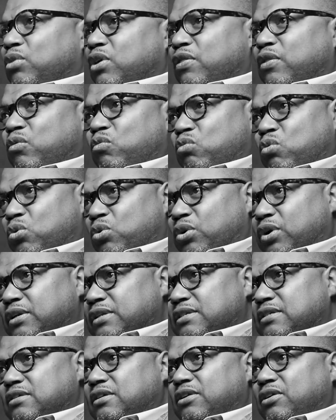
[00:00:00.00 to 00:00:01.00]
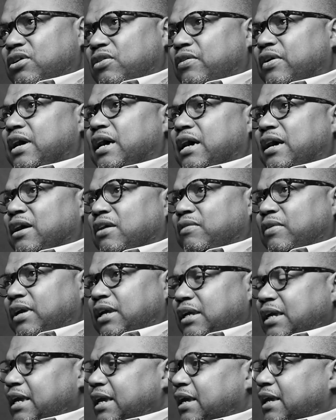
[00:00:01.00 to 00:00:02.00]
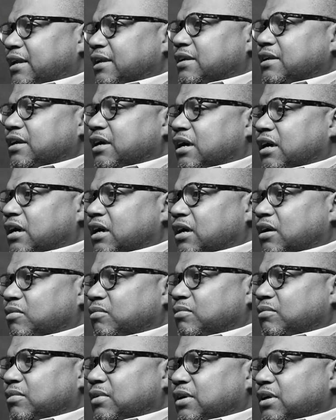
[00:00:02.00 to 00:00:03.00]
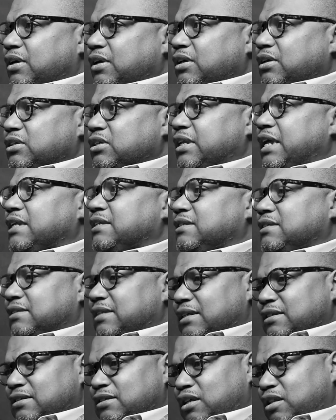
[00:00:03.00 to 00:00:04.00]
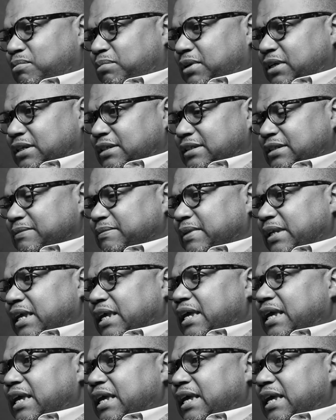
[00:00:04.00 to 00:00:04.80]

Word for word: one of the wards, you know, they're hiring. And um, so that's, that's another piece.